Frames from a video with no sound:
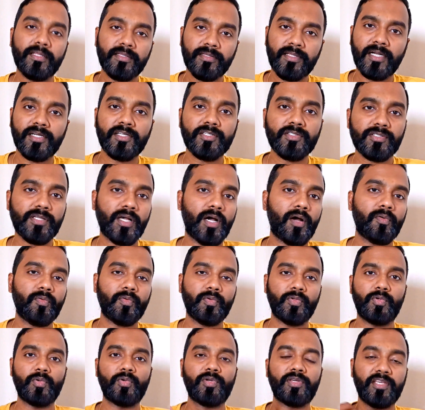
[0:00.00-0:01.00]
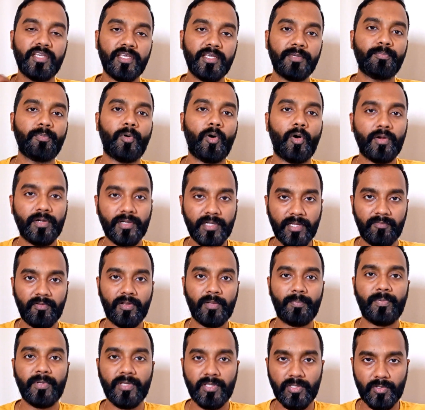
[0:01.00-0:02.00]
That is how you keep on
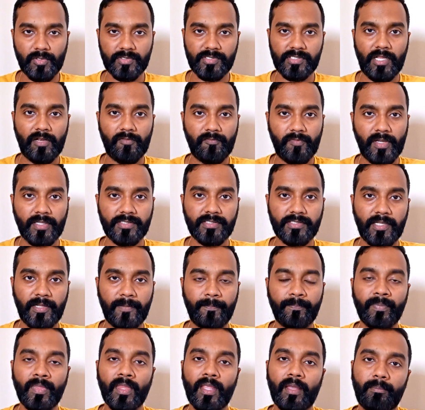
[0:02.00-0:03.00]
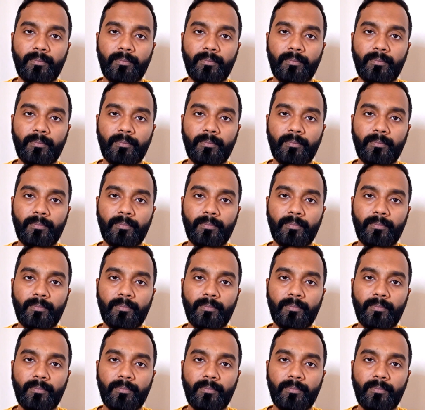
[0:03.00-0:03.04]
developing yourself actually.